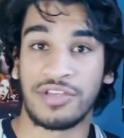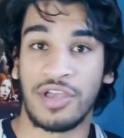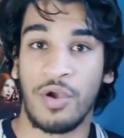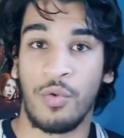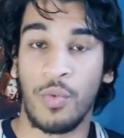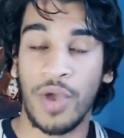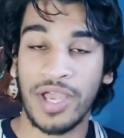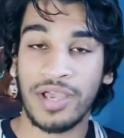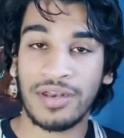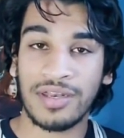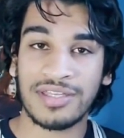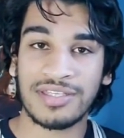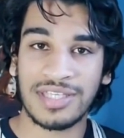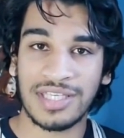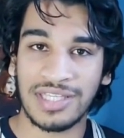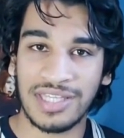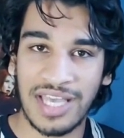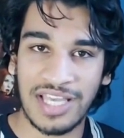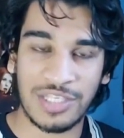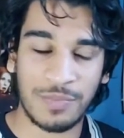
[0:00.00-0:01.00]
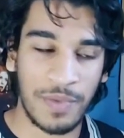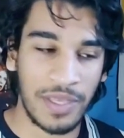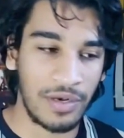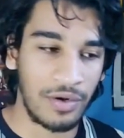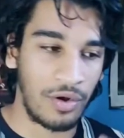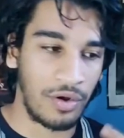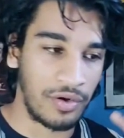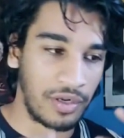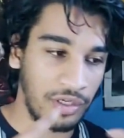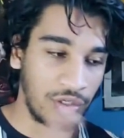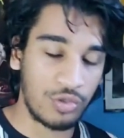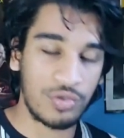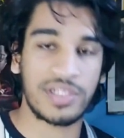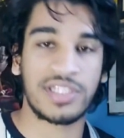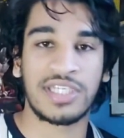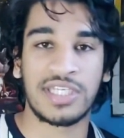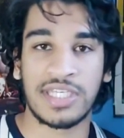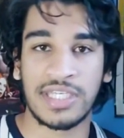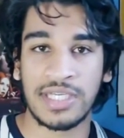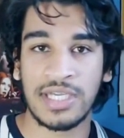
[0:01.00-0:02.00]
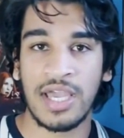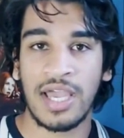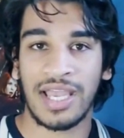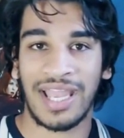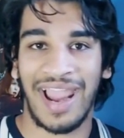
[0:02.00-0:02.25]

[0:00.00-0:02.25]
so we're going to see their spin on a gritty